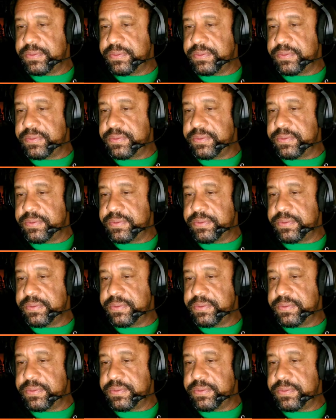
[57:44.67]
Kids acting
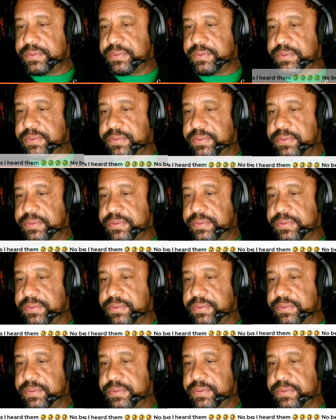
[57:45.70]
like complete ding
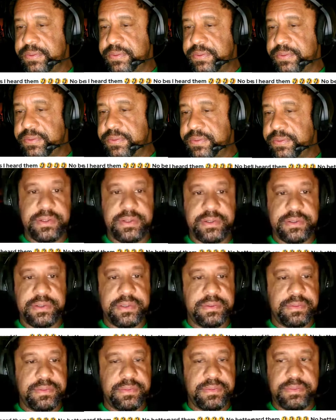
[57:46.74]
dongs, but
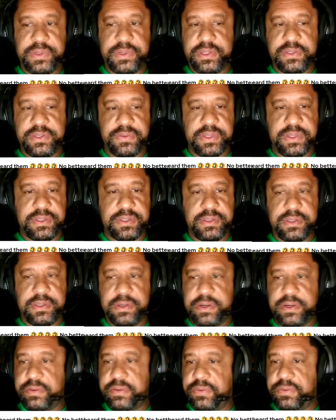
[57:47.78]
it's they're having fun,
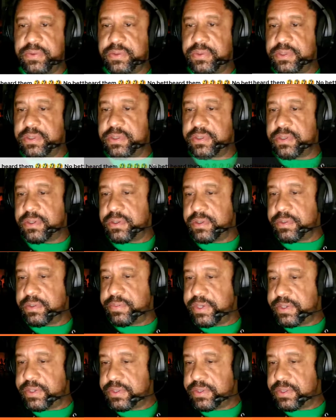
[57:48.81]
which is all that matters.
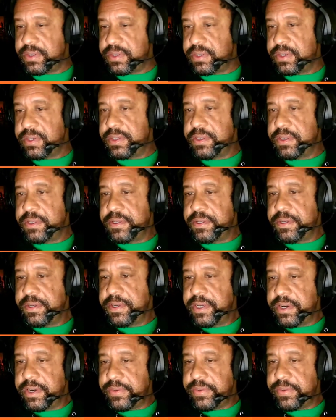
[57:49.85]
Anyway,